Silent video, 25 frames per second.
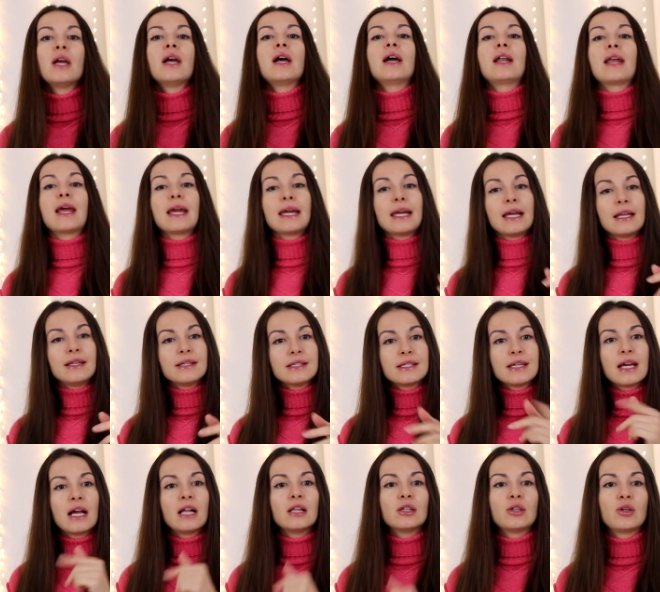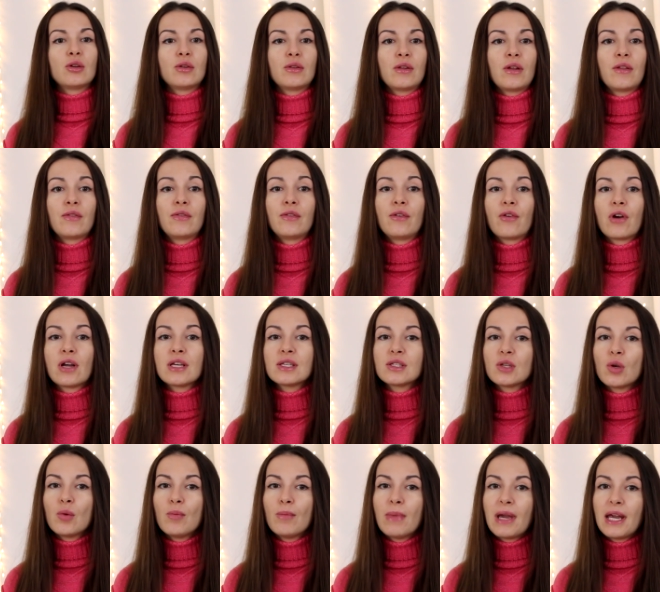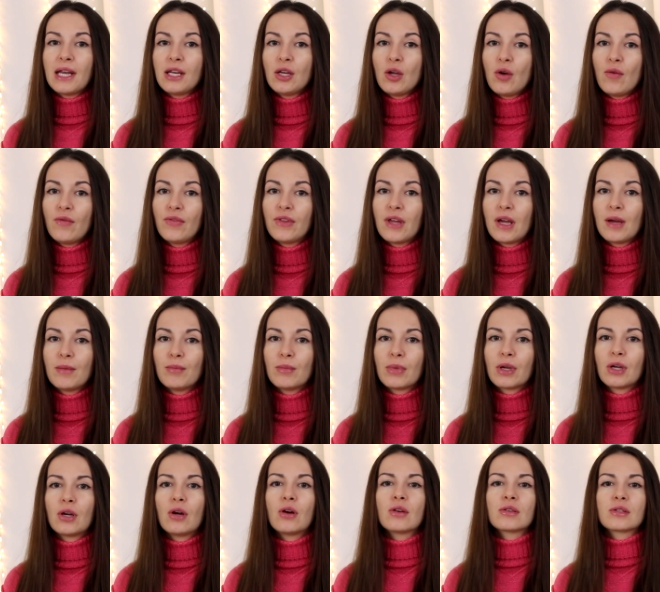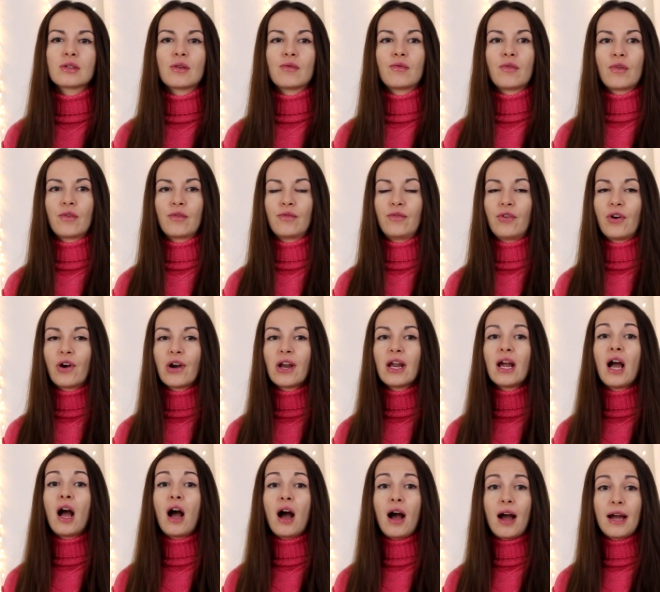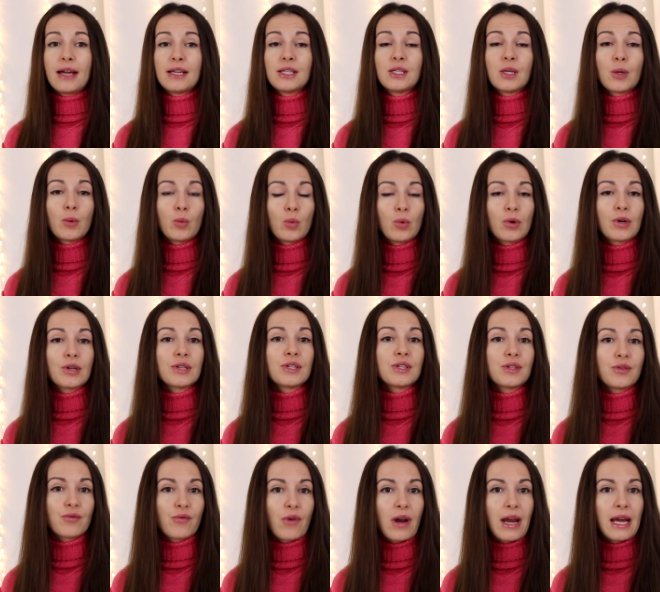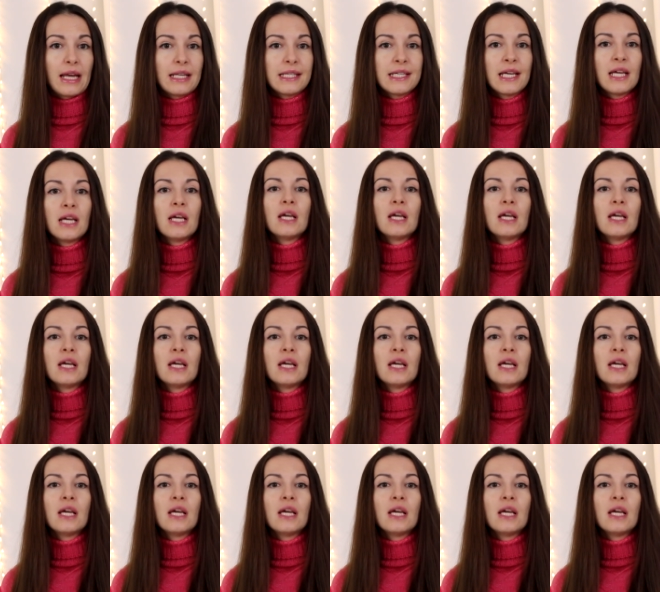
and I can tell you that there are so many of them because of a very high divorce rate.